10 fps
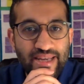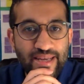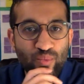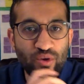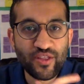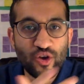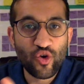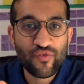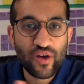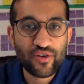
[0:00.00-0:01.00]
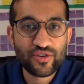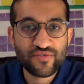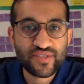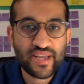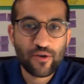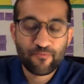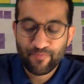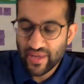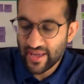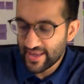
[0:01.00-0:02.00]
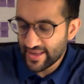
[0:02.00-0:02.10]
I am one of the co-founders of Scout.